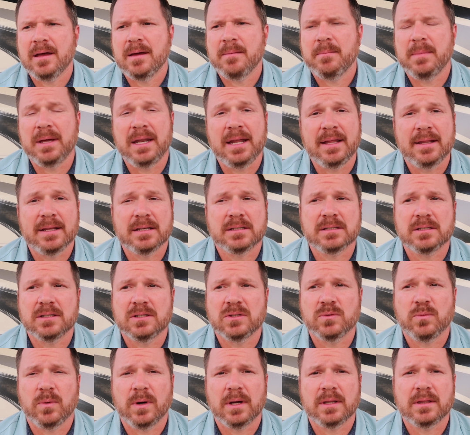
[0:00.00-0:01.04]
meaning this
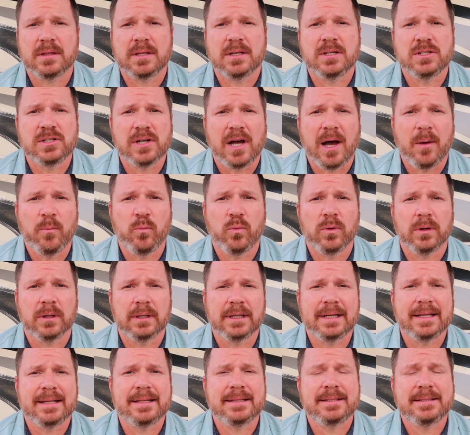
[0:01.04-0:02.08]
is what the job will
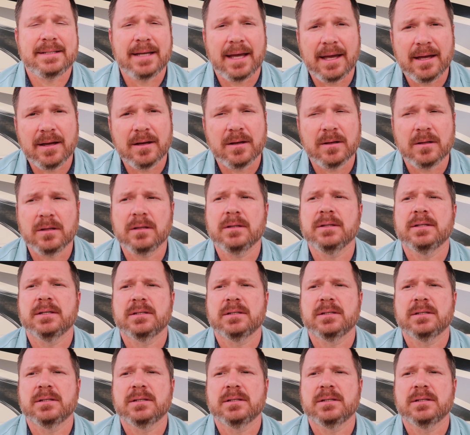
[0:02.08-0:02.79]
entail,